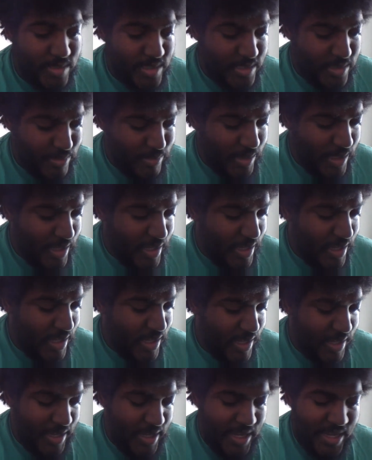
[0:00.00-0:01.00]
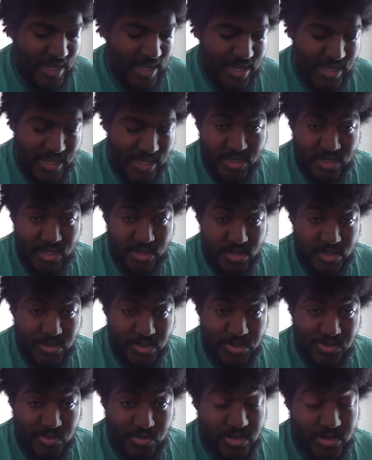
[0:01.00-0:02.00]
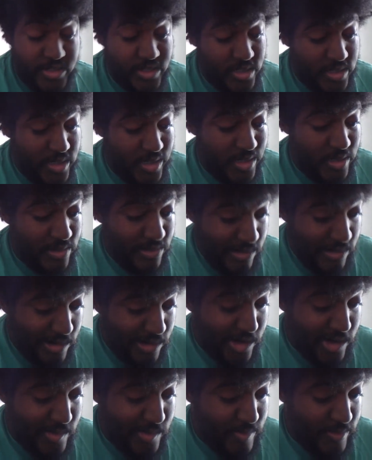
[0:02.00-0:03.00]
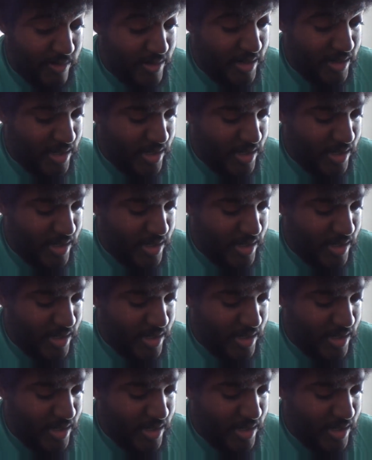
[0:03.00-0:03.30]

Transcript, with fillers: with you. And Georgia, Auburn